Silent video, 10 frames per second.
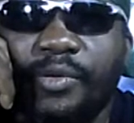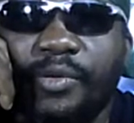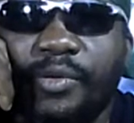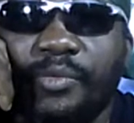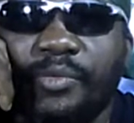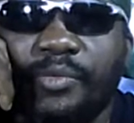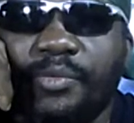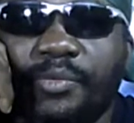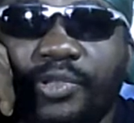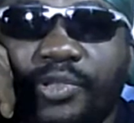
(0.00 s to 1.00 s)
harps
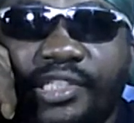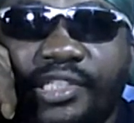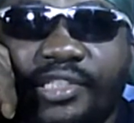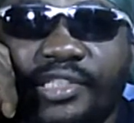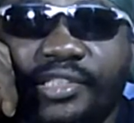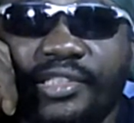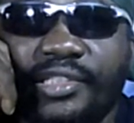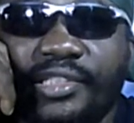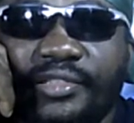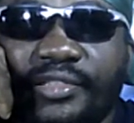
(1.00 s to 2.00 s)
and
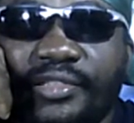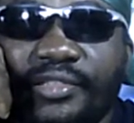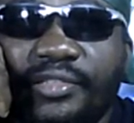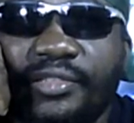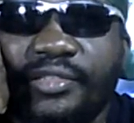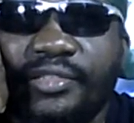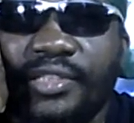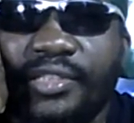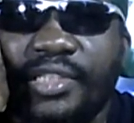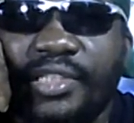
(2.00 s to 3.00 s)
music from the
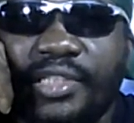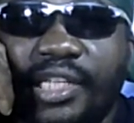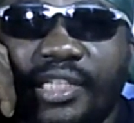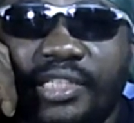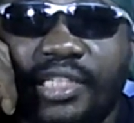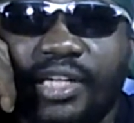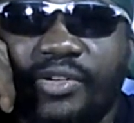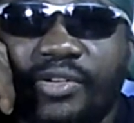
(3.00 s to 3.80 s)
temple ceased.